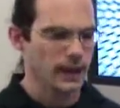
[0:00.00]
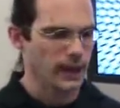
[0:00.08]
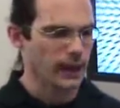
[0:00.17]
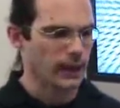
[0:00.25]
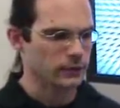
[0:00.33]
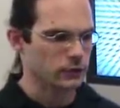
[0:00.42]

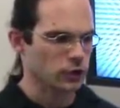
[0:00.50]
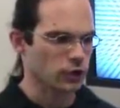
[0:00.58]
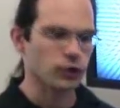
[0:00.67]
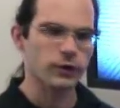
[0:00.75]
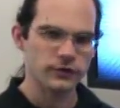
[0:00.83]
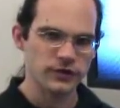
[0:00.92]
and
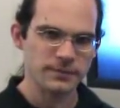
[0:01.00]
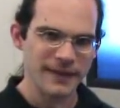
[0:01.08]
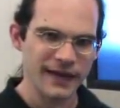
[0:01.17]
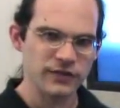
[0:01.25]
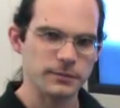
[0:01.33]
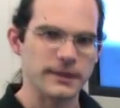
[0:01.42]
concurrency
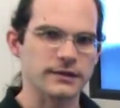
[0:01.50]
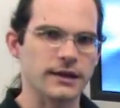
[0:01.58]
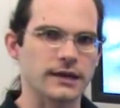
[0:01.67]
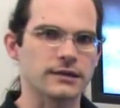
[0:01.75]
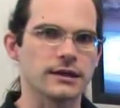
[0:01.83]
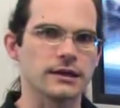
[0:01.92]
management
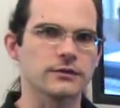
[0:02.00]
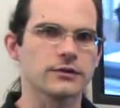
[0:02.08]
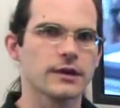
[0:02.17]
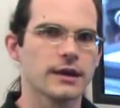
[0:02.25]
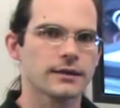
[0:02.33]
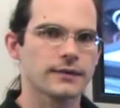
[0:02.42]
techniques